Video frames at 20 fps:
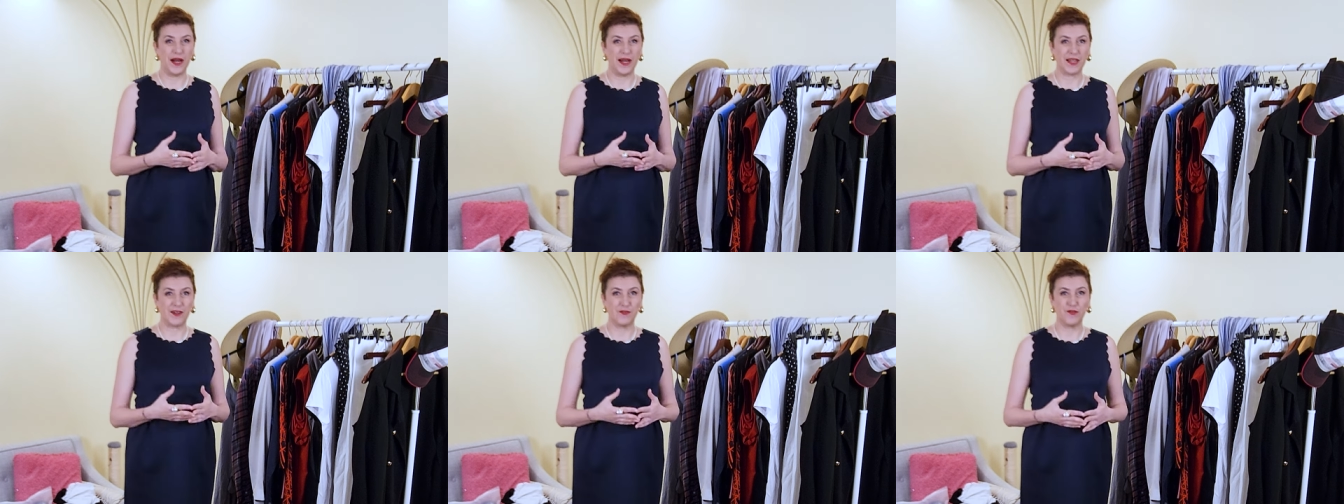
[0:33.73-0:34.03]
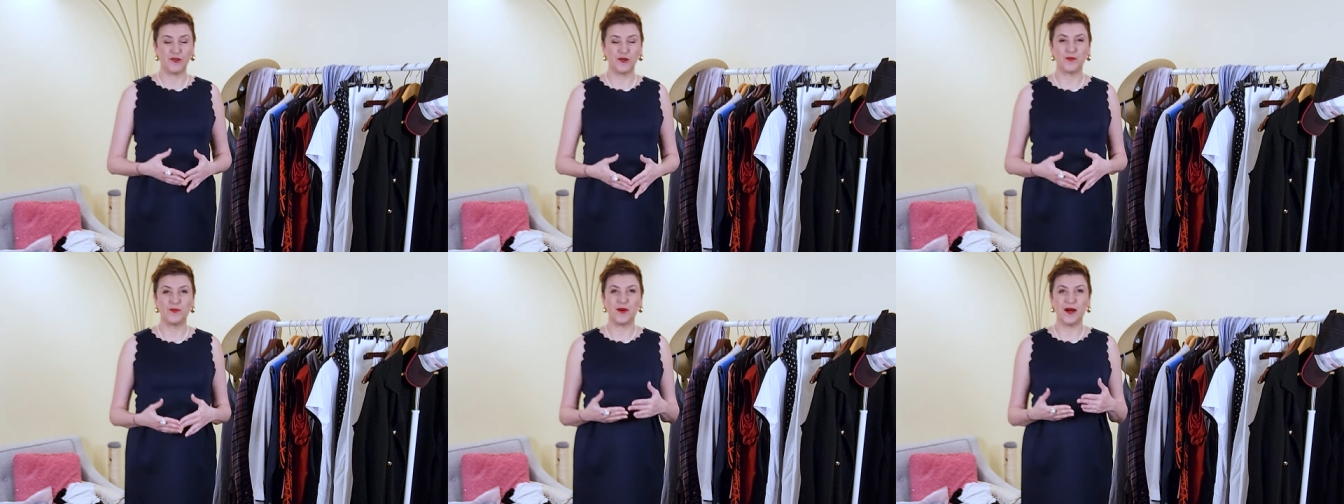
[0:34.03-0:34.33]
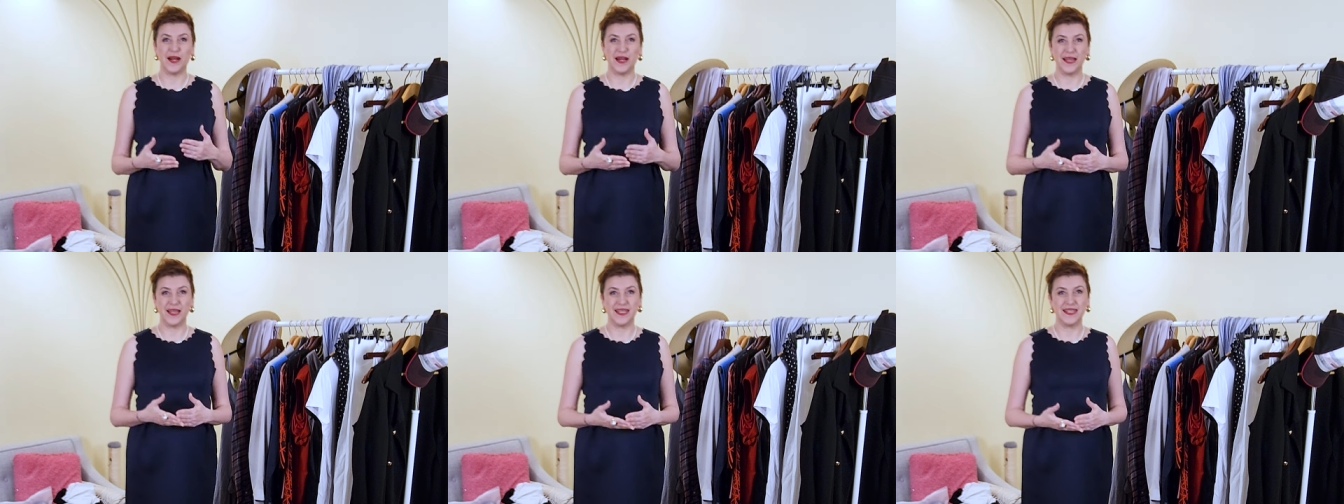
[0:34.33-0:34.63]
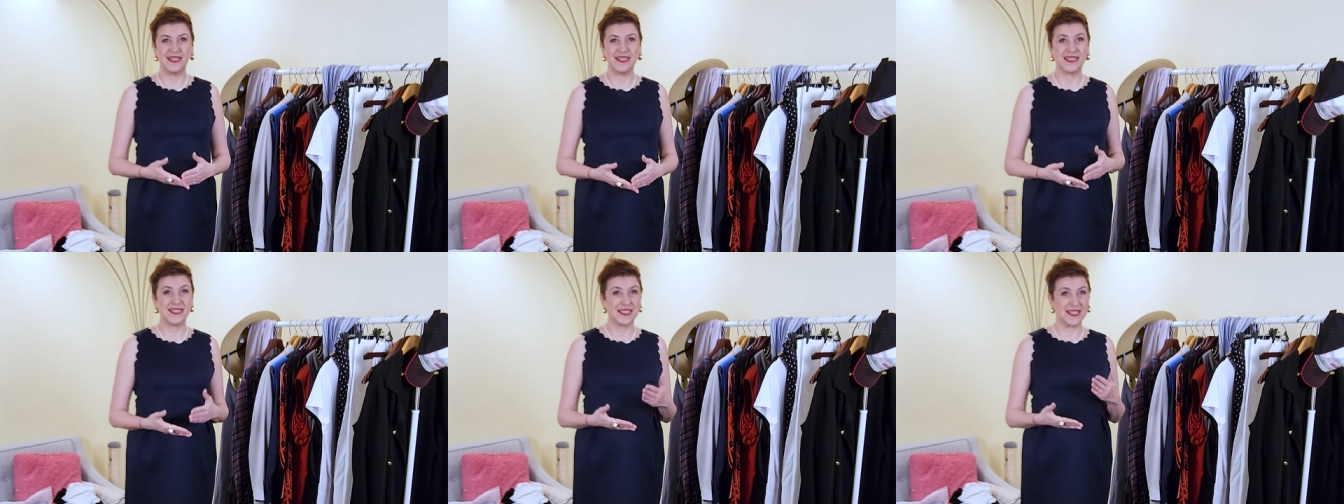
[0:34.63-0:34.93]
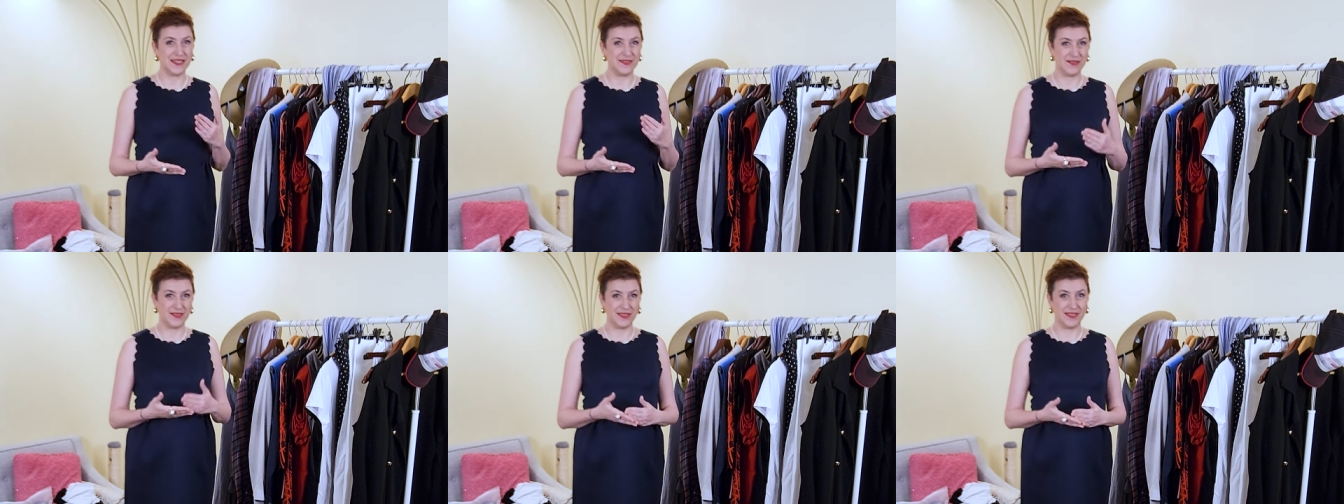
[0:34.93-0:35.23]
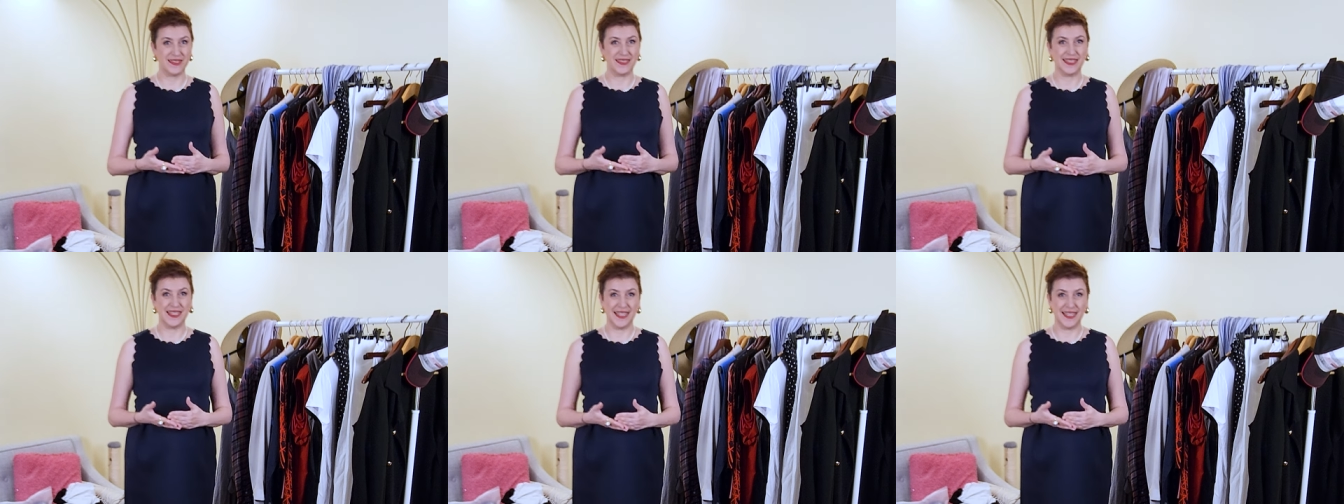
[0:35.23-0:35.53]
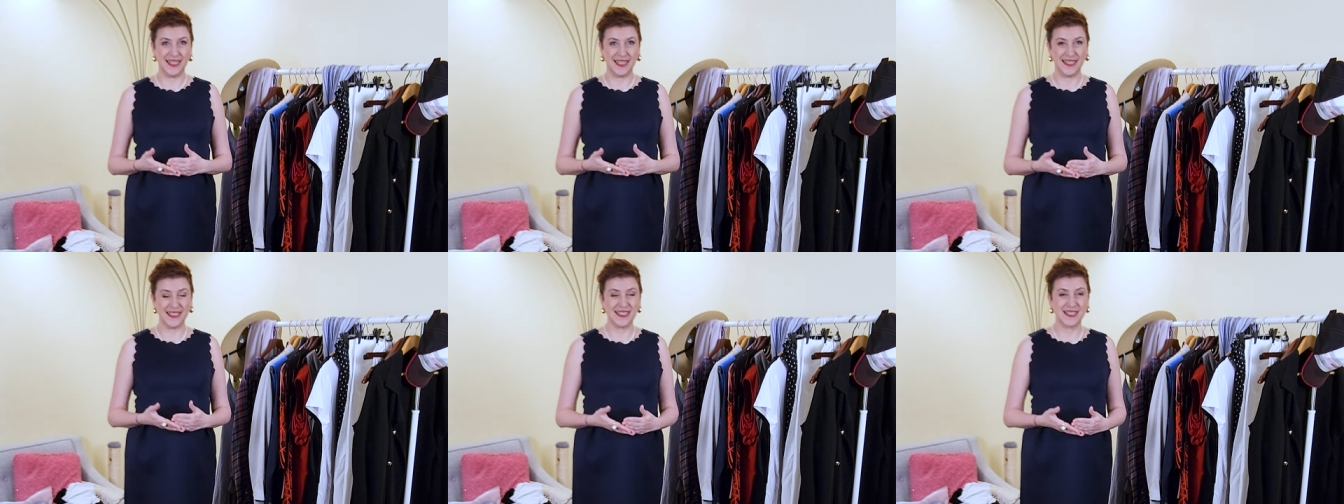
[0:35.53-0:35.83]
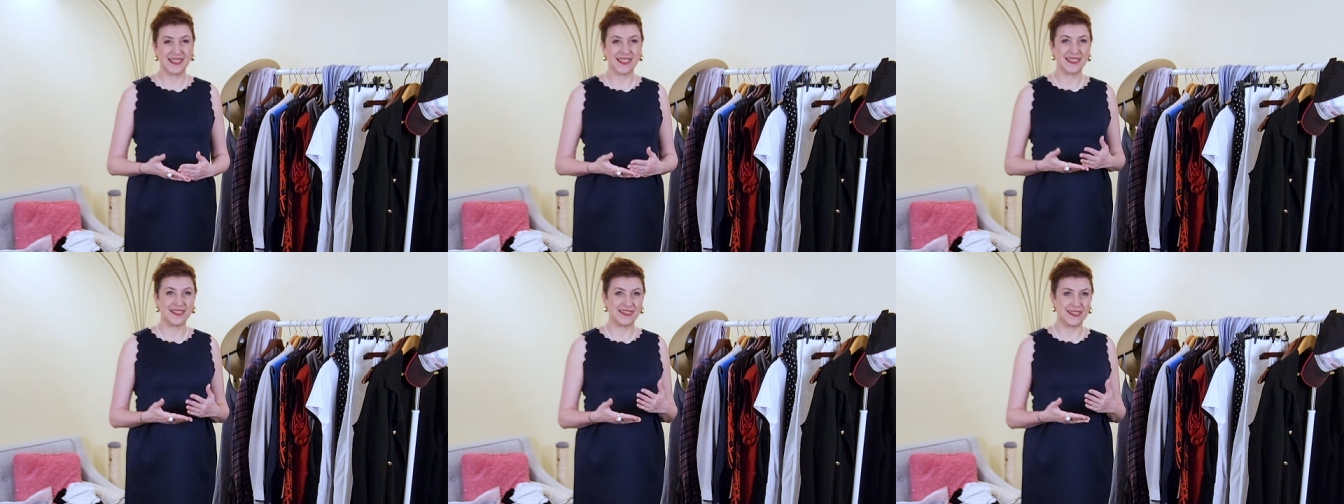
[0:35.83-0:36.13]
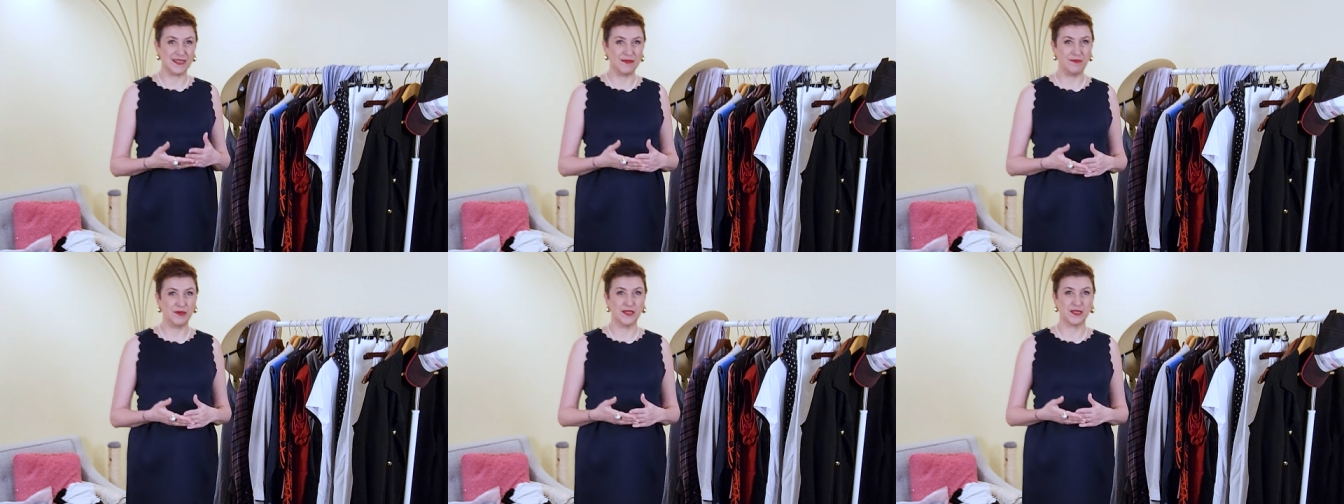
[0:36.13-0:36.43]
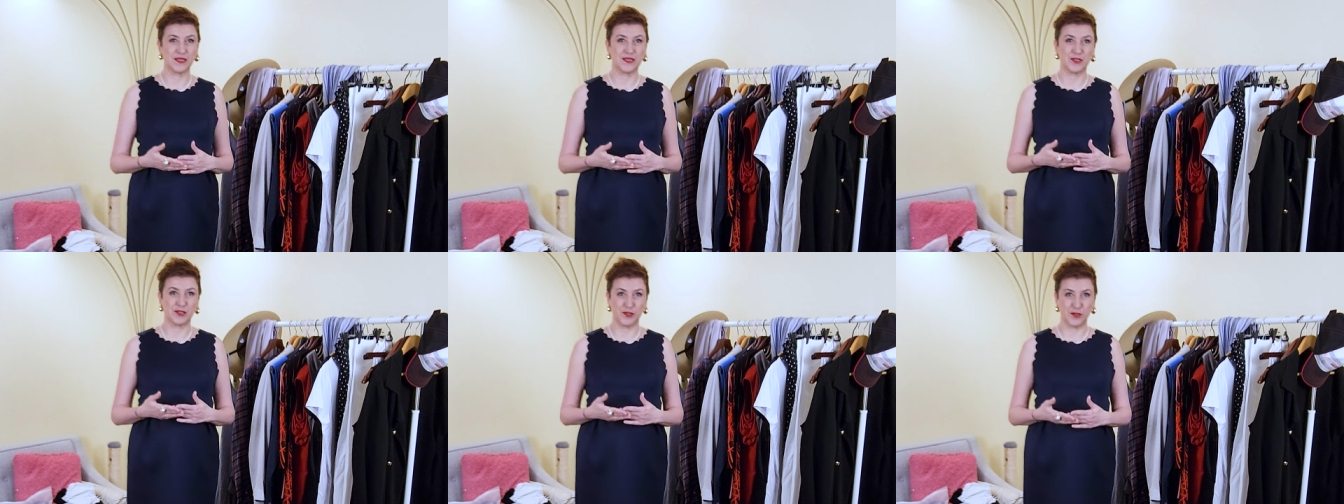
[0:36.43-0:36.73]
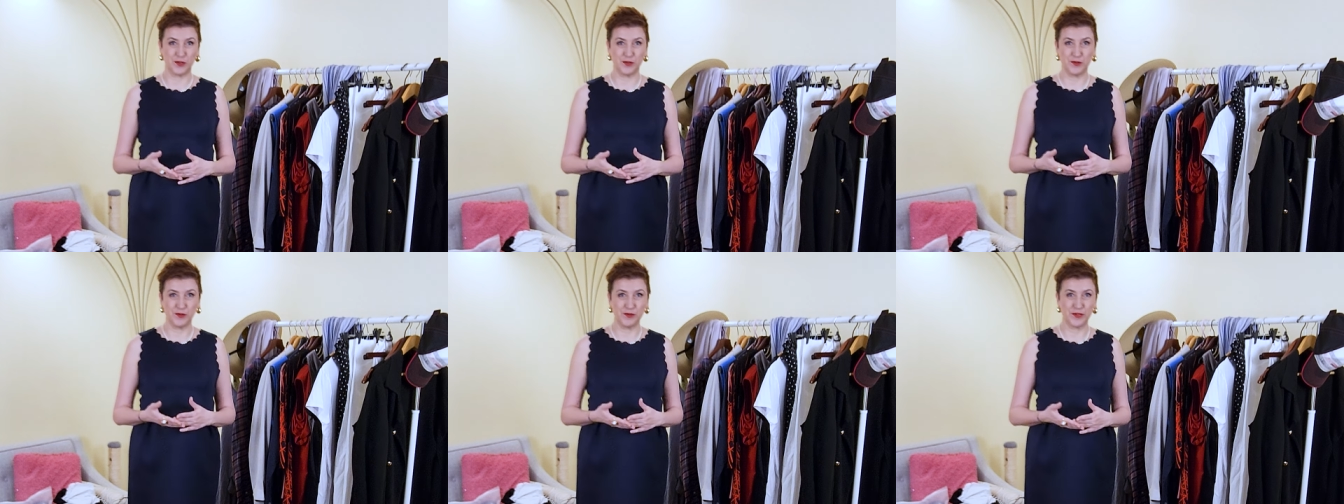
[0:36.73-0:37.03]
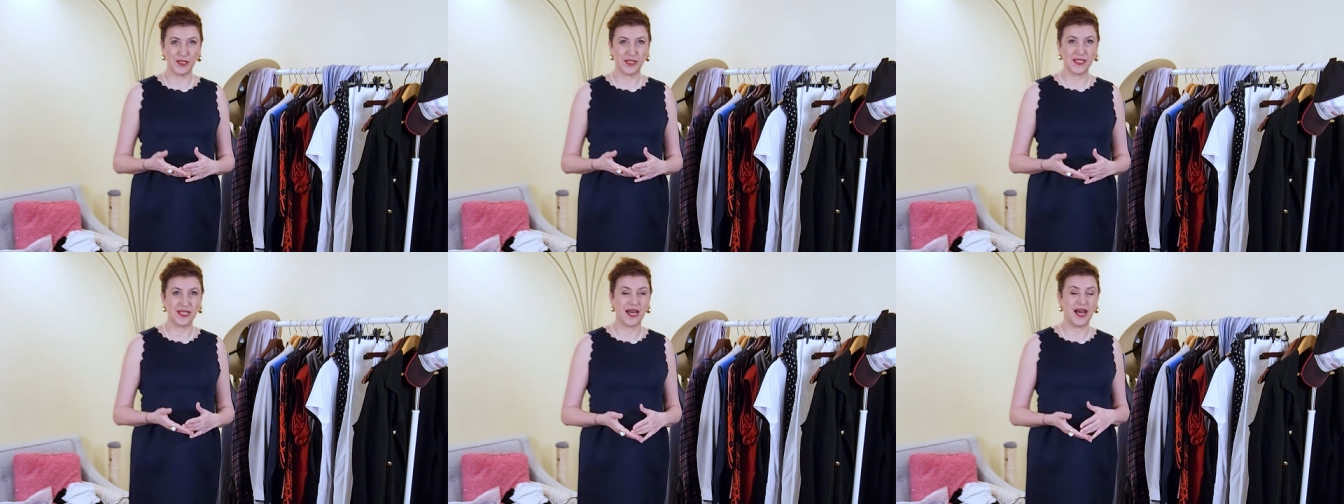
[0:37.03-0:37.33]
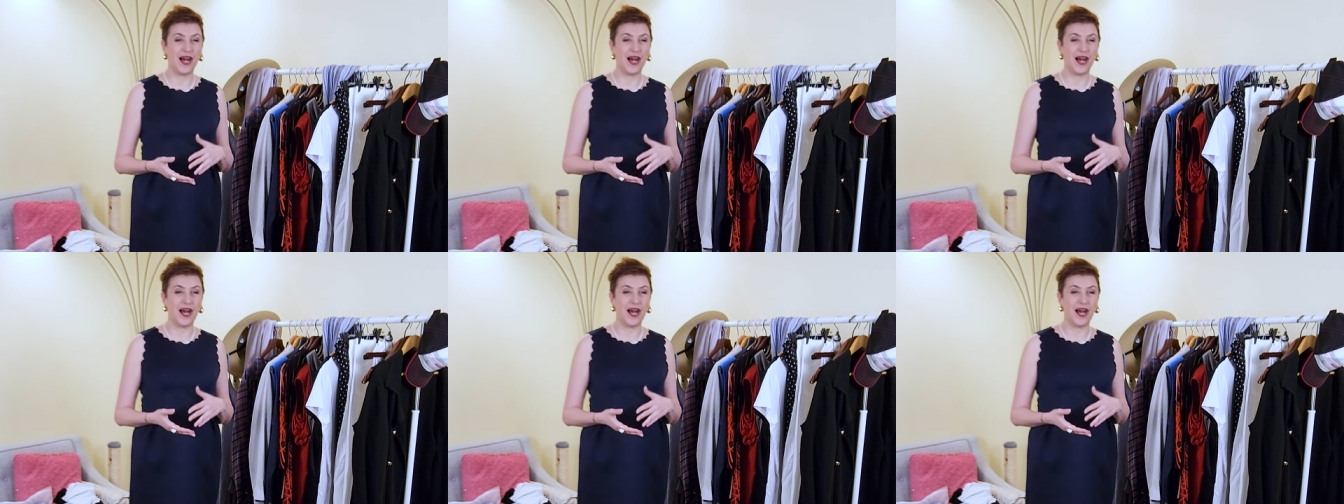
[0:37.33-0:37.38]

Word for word: pack for my seven days Caribbean cruise,